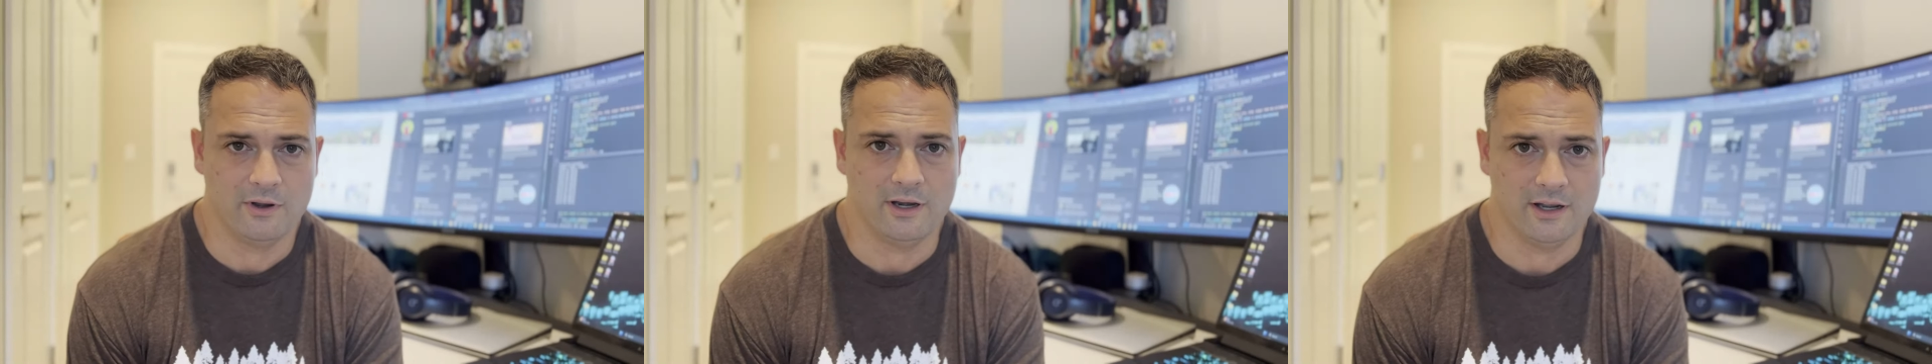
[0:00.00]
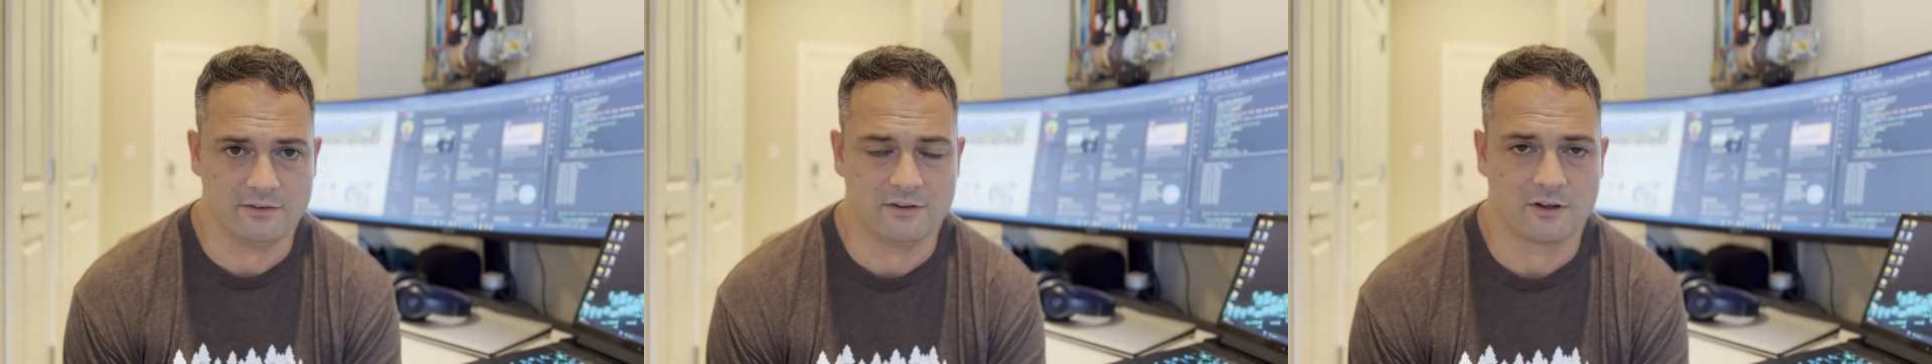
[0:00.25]
And
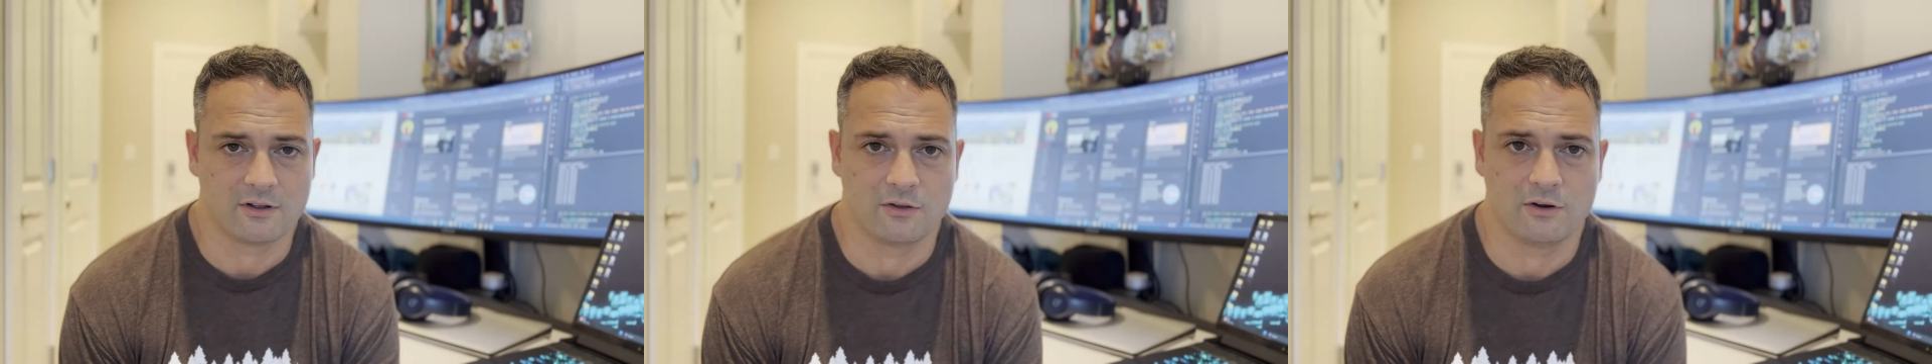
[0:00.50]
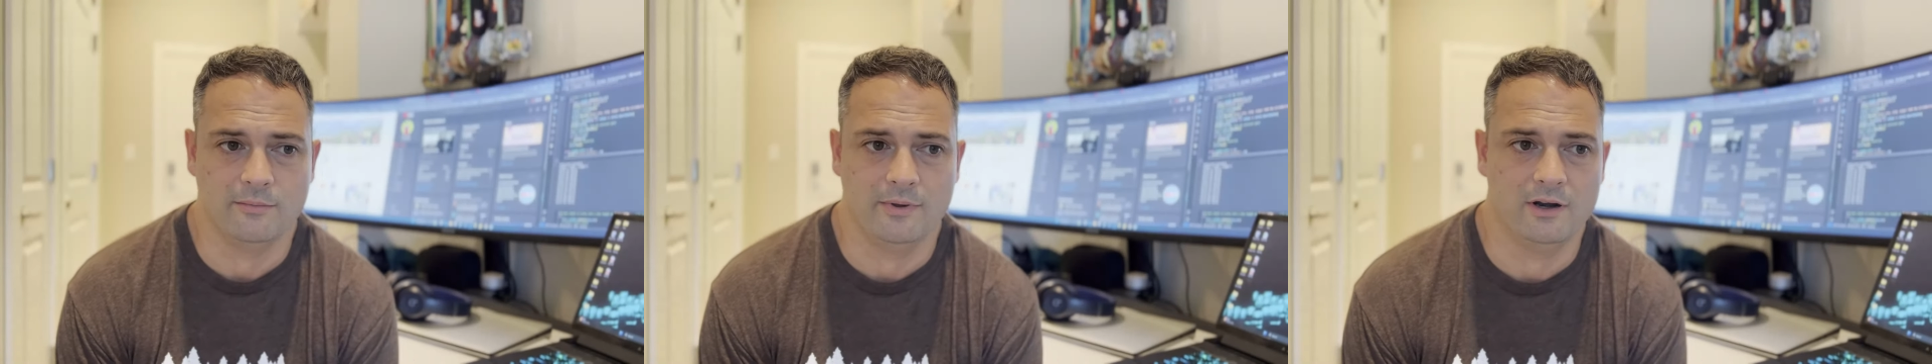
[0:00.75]
that took a
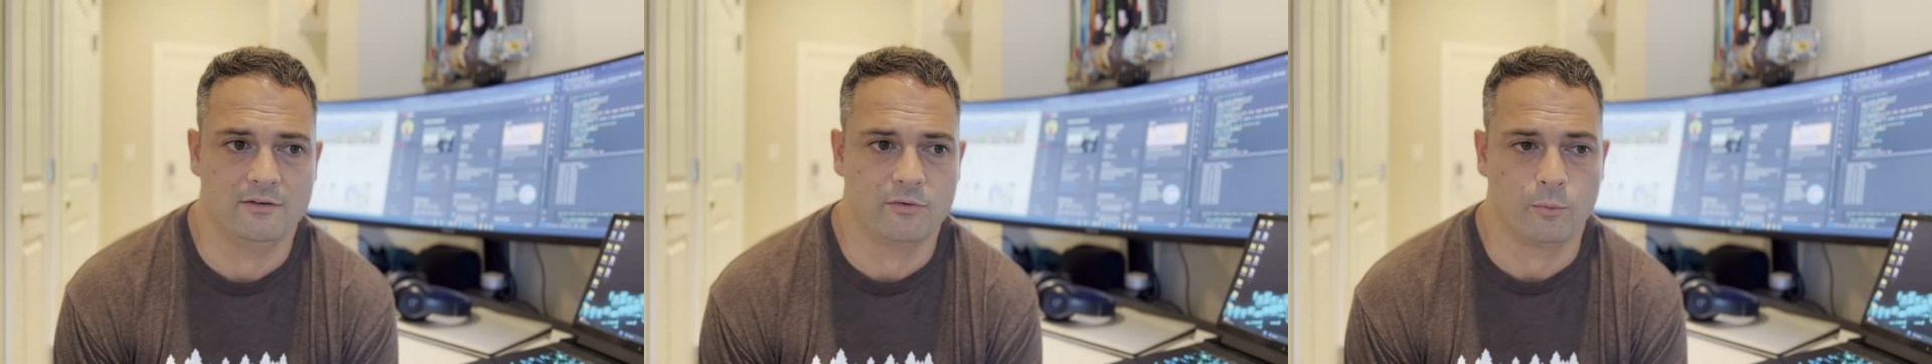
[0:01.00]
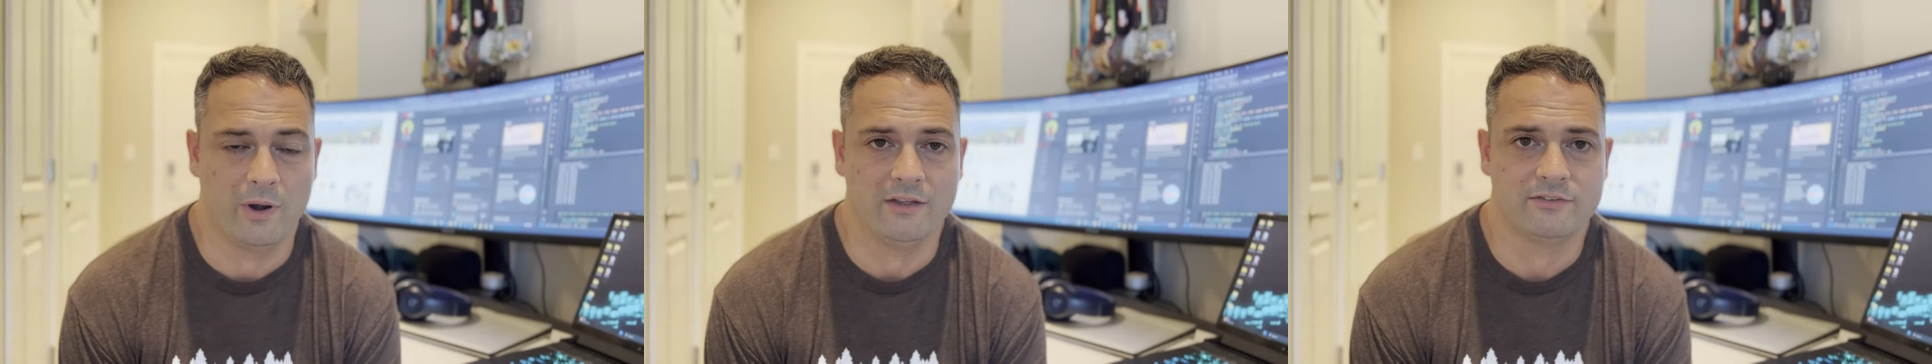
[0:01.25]
little bit of a
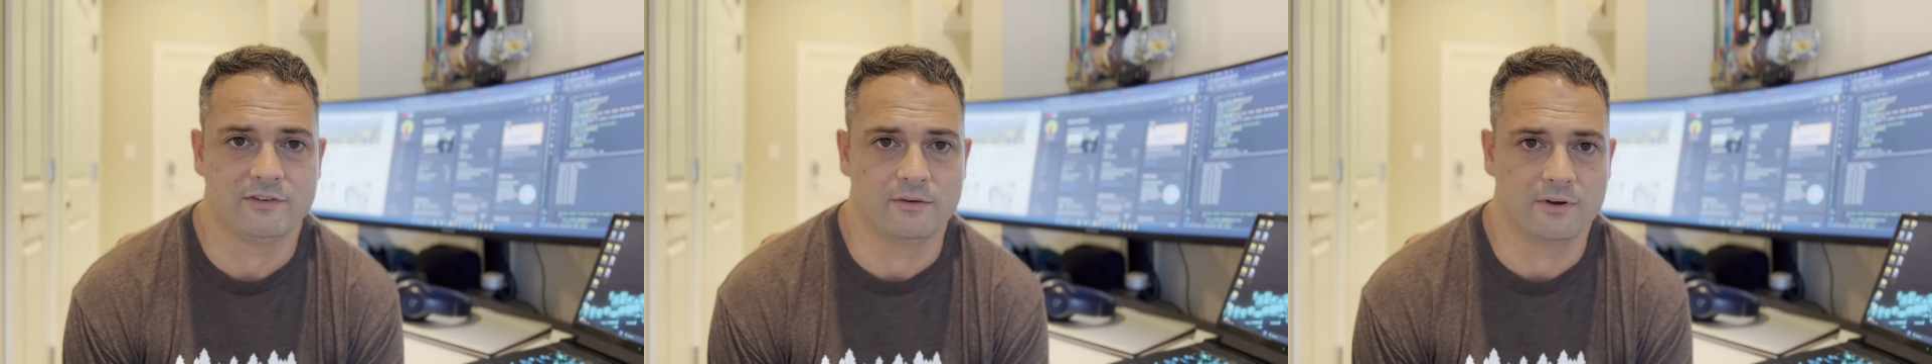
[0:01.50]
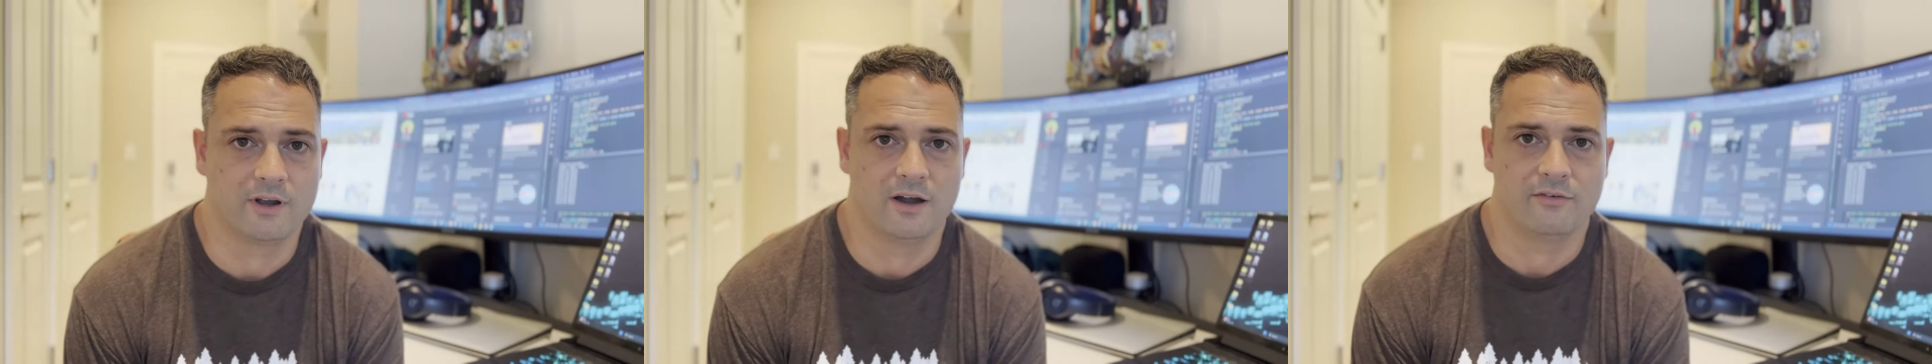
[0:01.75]
rest and
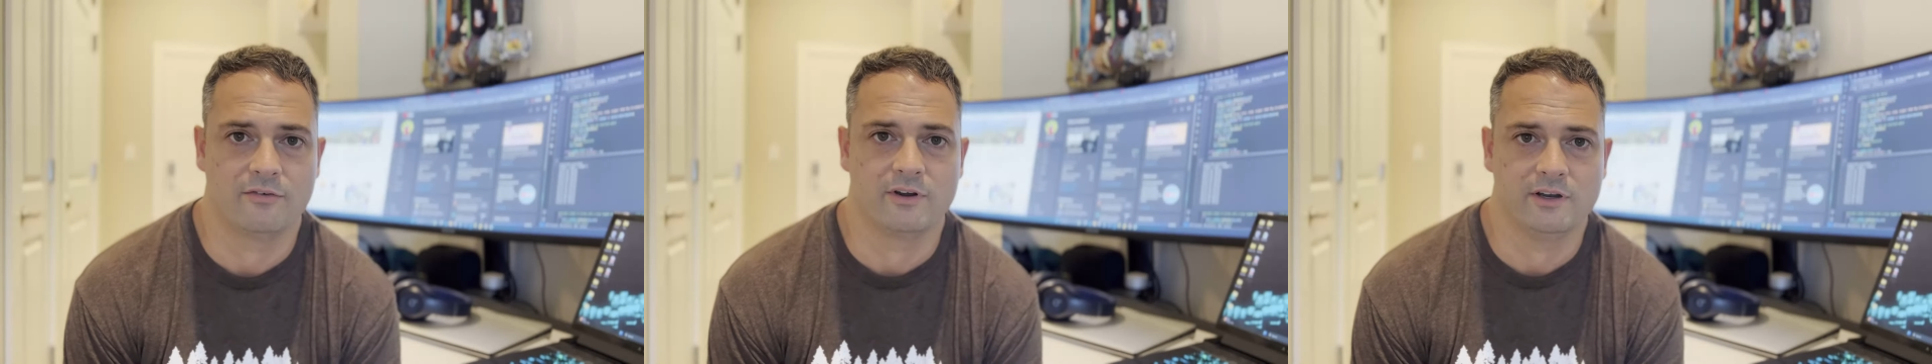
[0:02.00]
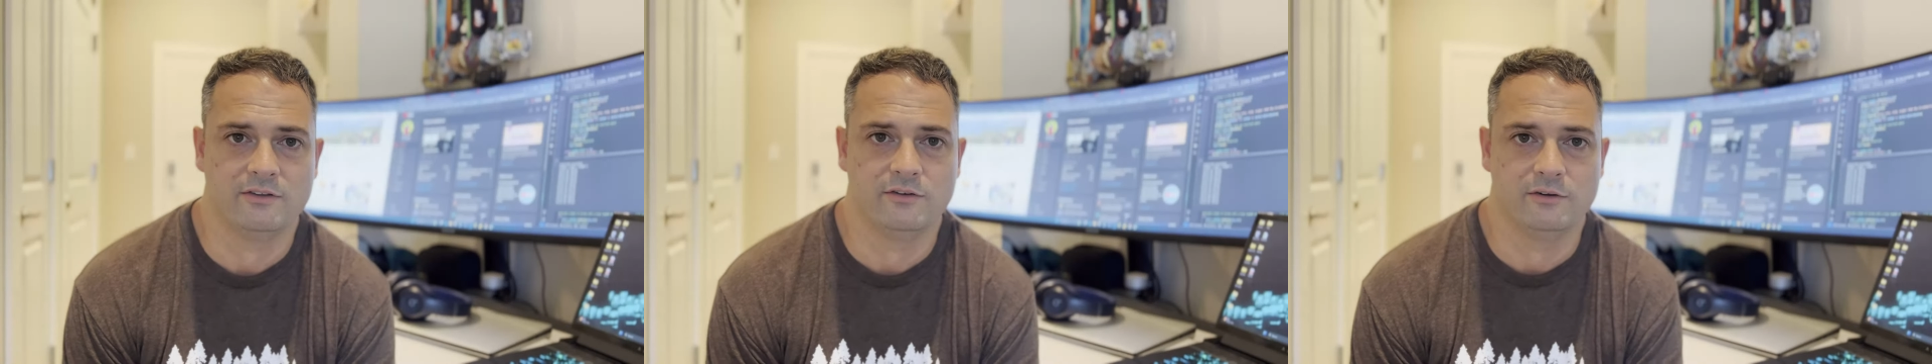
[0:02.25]

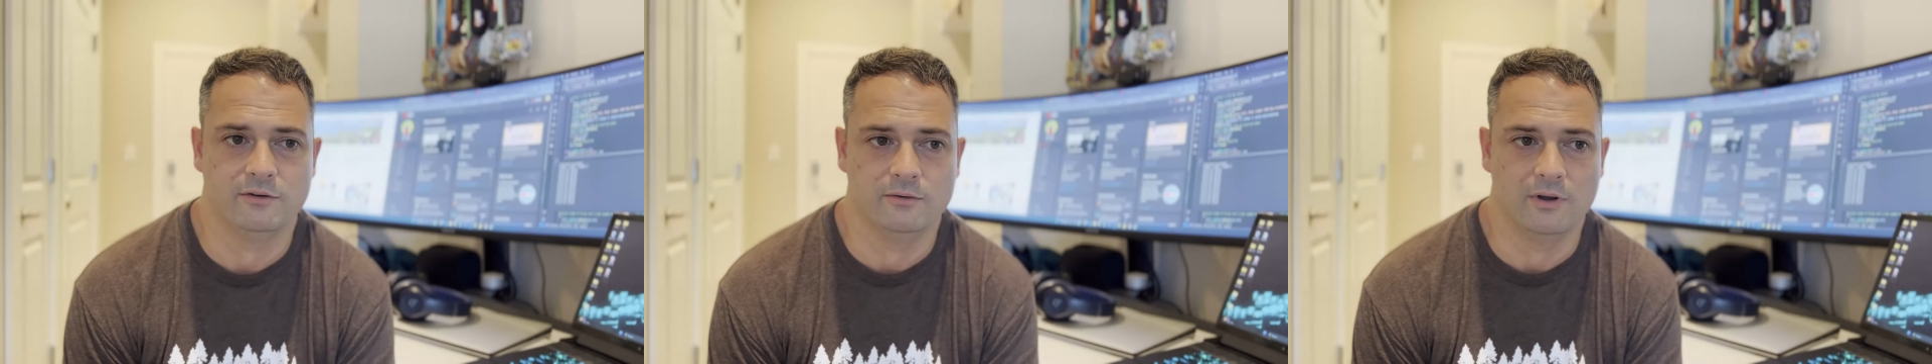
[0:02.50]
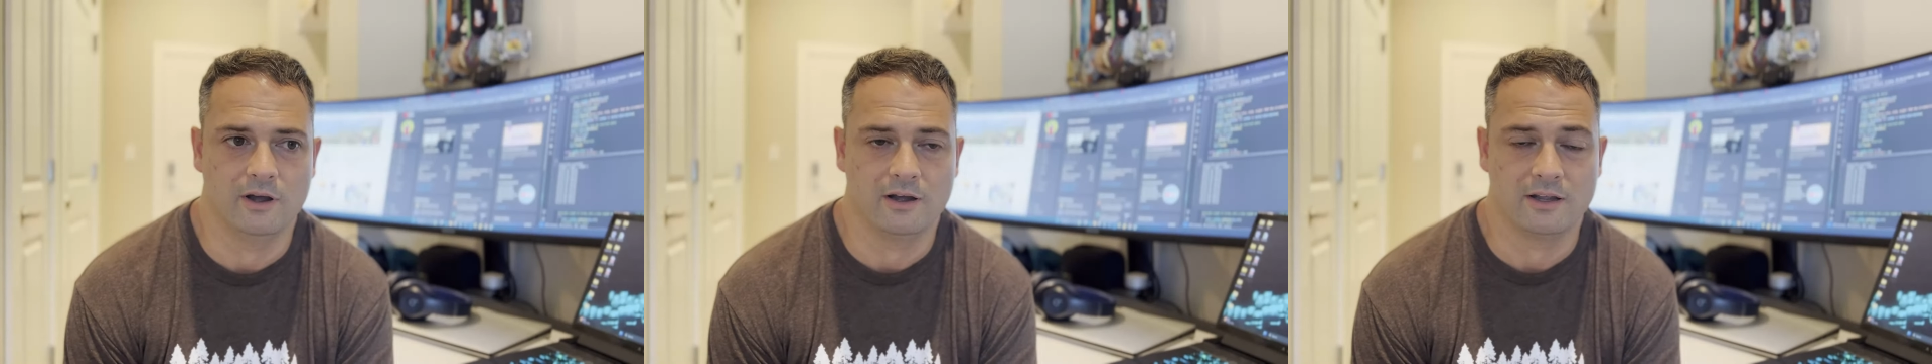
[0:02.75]
recovery to
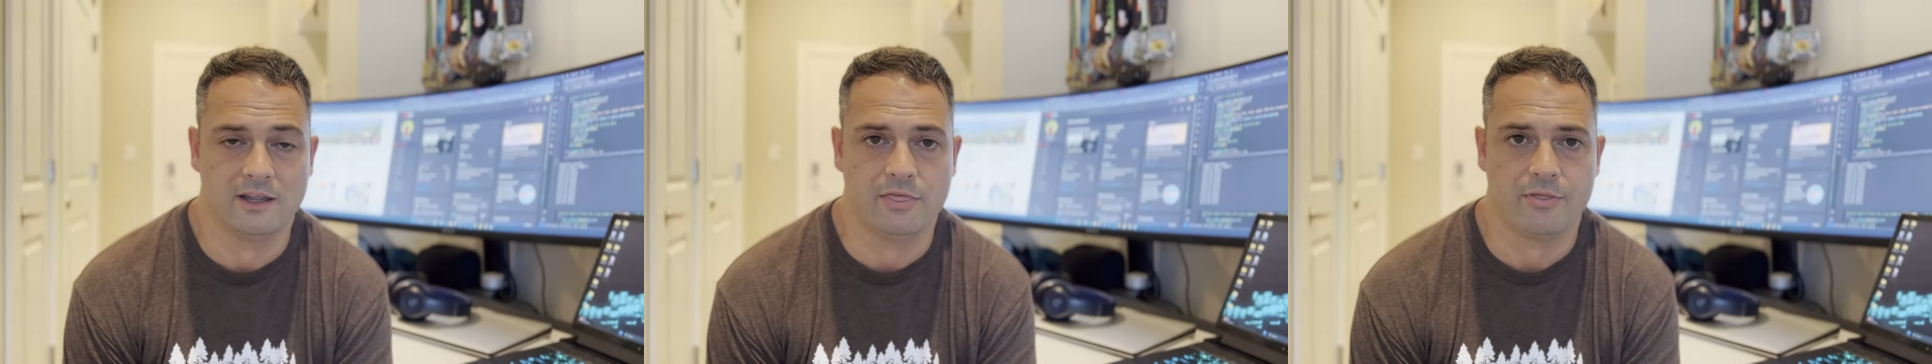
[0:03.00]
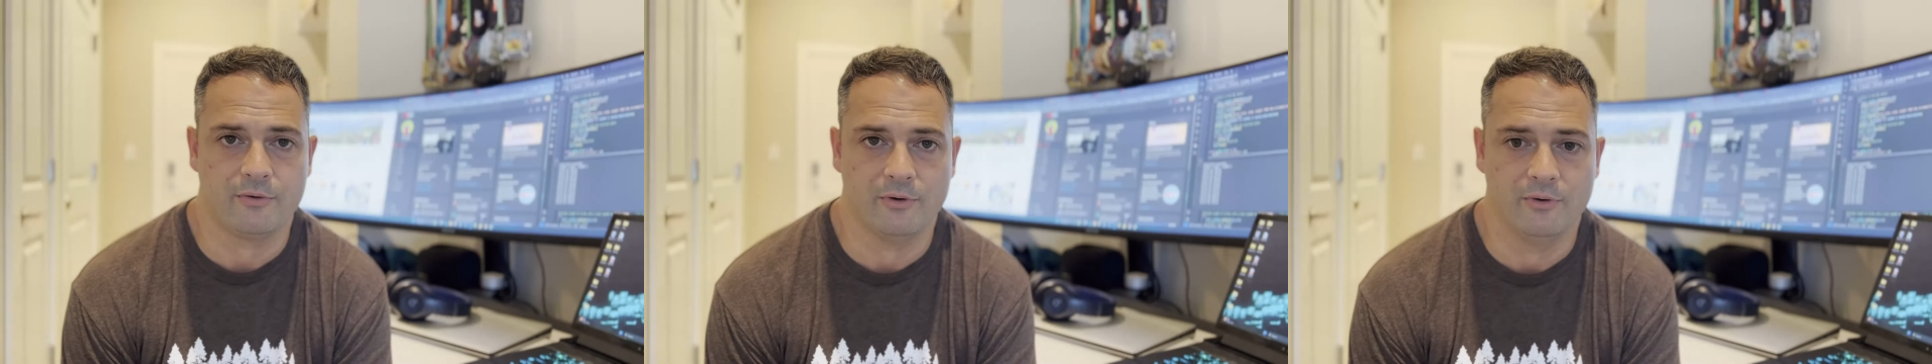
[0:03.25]
uh, get
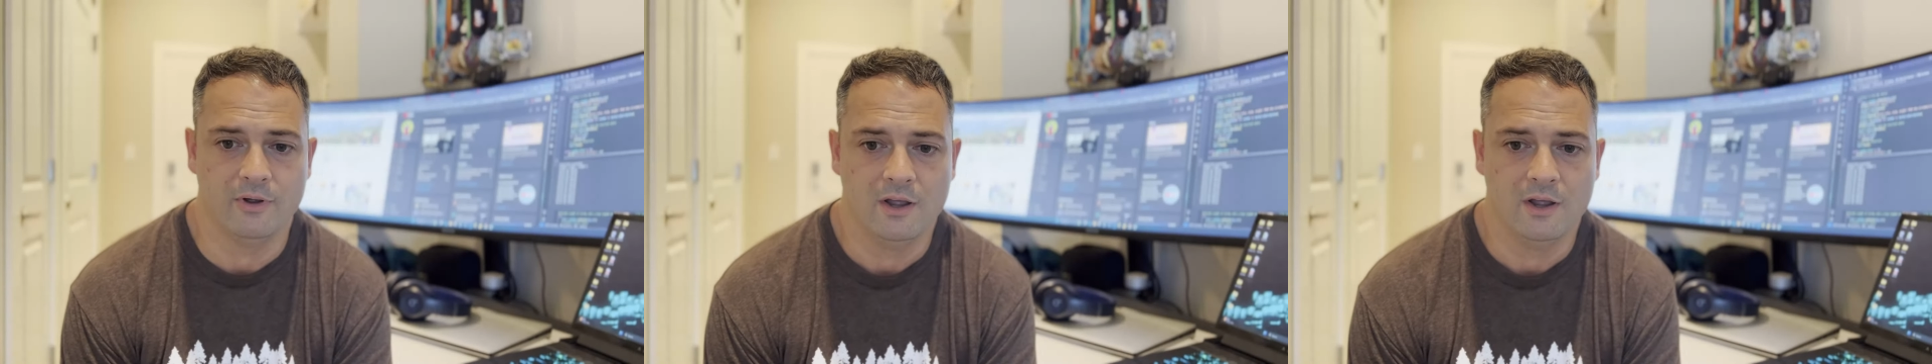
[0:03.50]
through.